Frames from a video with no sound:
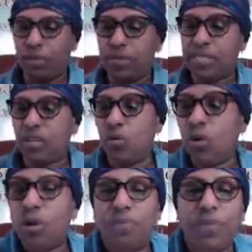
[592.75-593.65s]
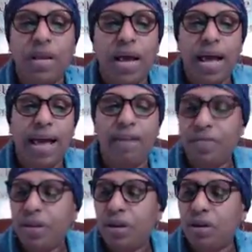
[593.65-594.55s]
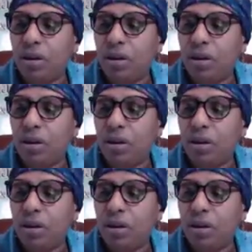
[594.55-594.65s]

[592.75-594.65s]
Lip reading: steel wool I have here